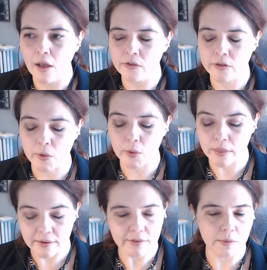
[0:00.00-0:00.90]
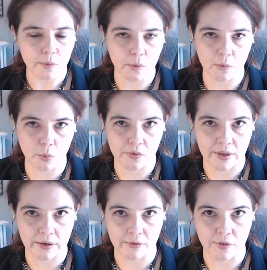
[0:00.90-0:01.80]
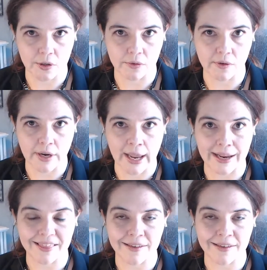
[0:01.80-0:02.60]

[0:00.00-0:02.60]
So this is what we've presented for you today.